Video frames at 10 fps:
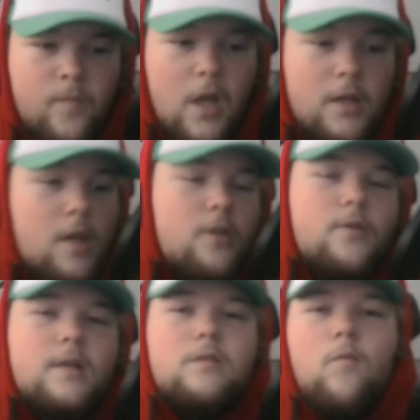Another
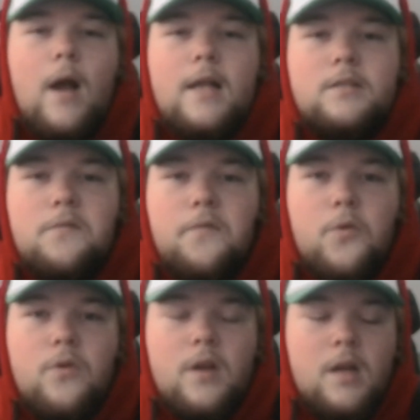reason why it's a
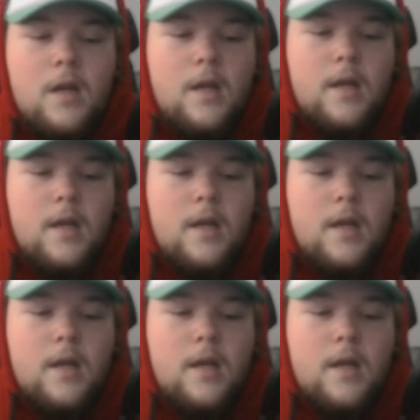four